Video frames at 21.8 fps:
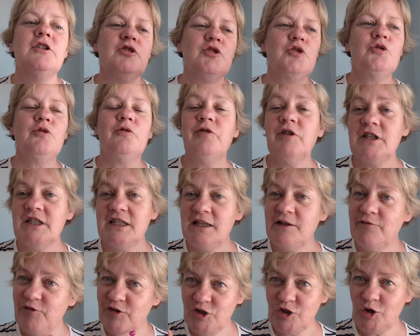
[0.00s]
So for
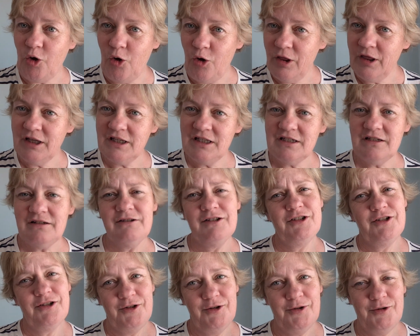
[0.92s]
instance, for Scotland,
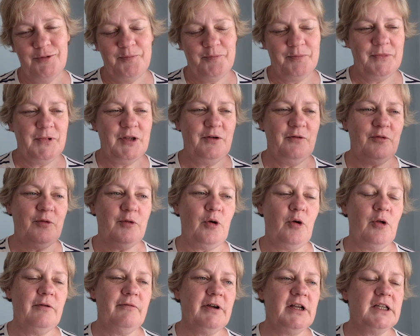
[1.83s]
who've
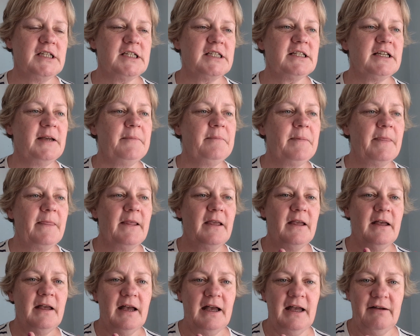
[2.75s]
qualified this time,
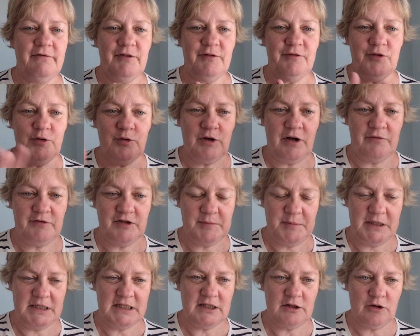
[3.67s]
I have a full coverage
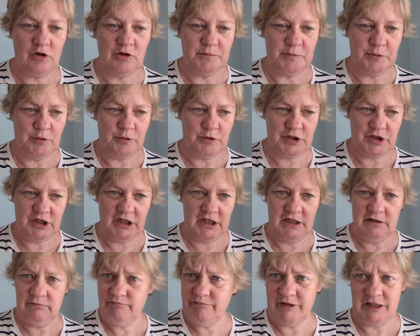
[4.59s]
piece, a lot
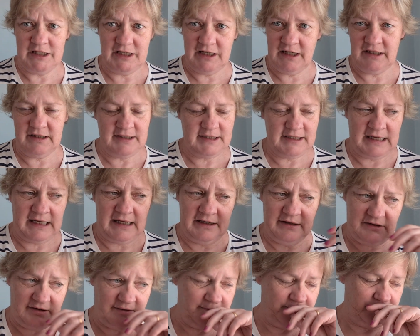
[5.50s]
Portree in the Isle of Skye
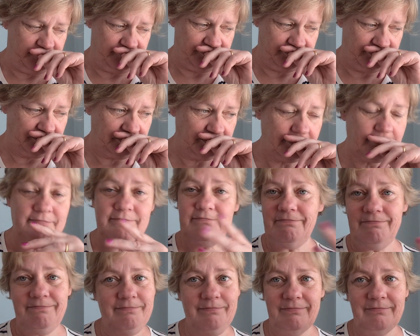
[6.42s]
or something.
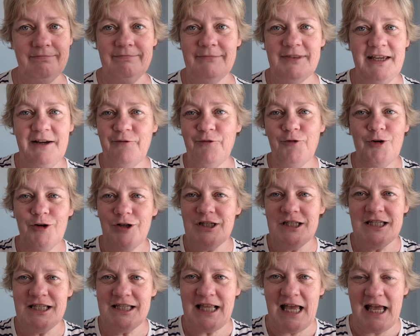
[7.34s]

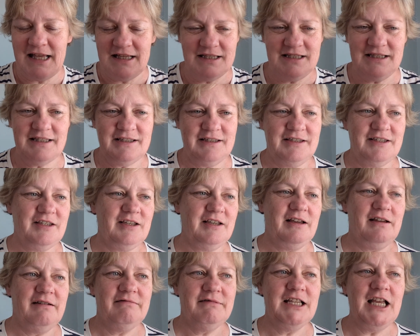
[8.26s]
Therefore, that's
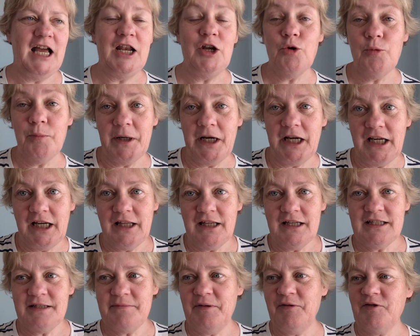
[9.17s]
a no-brainer. It
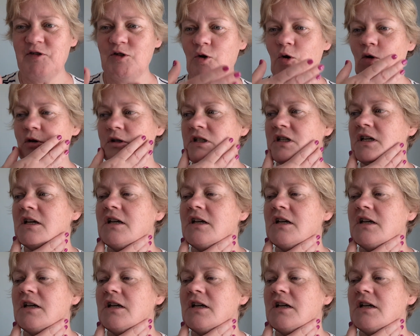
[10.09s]
has to be for Scotland.